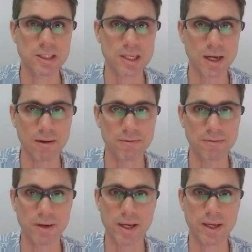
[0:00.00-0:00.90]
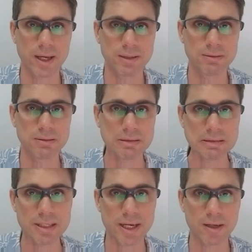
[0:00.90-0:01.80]
tough. It can
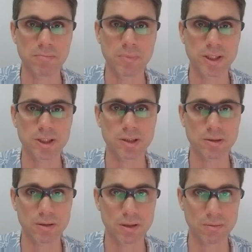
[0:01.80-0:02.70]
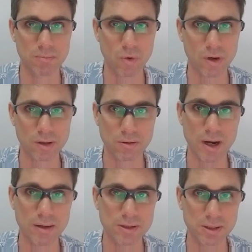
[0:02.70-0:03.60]
take much more
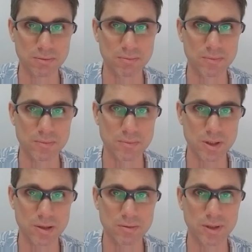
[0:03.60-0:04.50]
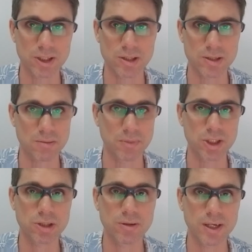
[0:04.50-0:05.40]
crowding situations and
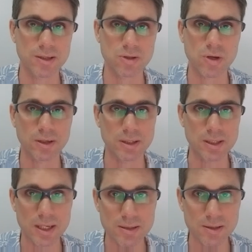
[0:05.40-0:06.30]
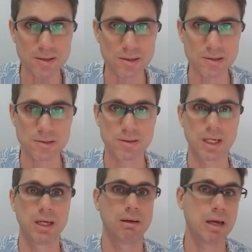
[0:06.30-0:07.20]
much greater stocking densities,
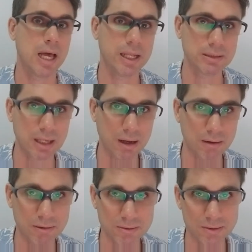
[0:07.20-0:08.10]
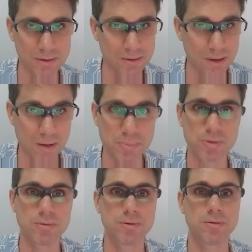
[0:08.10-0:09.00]
and now, you know, up
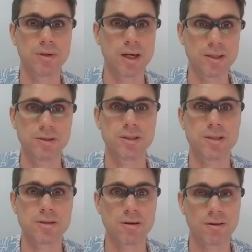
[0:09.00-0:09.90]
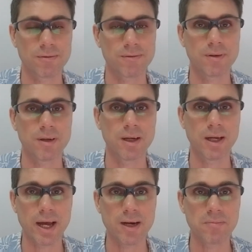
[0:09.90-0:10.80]
to hundreds of
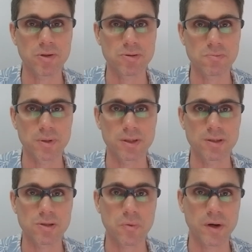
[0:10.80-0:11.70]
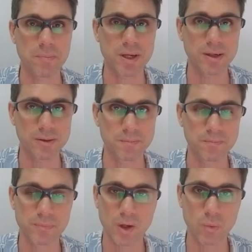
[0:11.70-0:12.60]
animals per square meter,
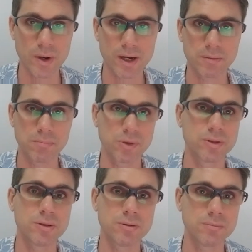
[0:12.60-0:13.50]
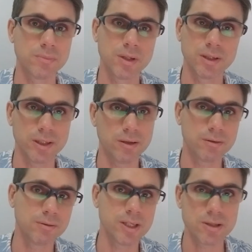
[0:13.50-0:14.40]
where monodom, you
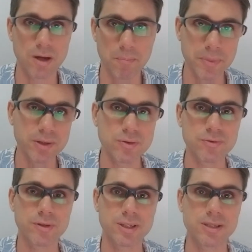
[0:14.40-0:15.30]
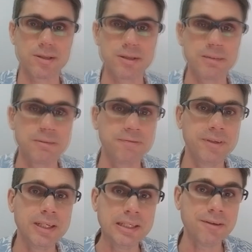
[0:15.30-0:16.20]
know, is not built for this. The
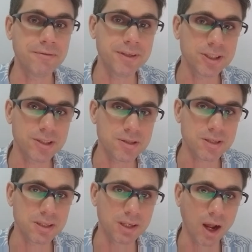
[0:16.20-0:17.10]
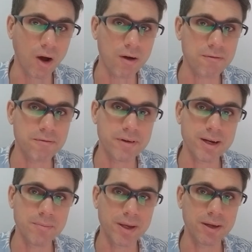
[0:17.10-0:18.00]
feeding efficiency of
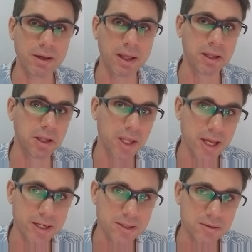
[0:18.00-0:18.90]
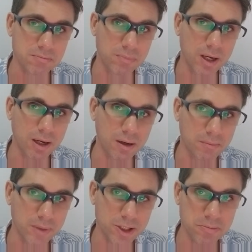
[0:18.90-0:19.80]
vannamei is
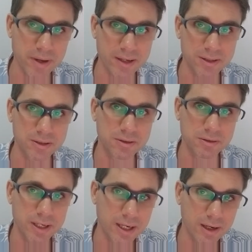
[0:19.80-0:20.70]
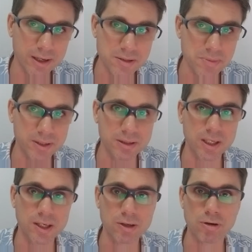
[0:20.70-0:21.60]
much better. There has been
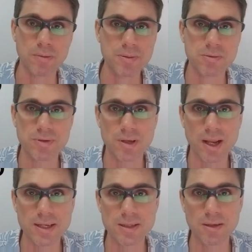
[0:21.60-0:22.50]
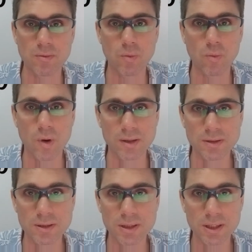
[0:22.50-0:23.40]
crops with less than
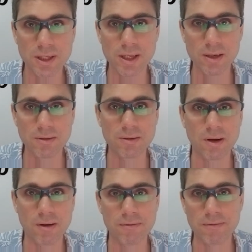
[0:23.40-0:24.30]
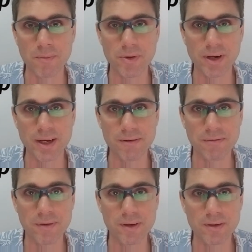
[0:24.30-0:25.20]
1 kilo of formulated
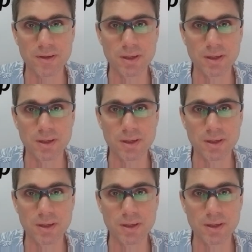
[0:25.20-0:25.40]
feed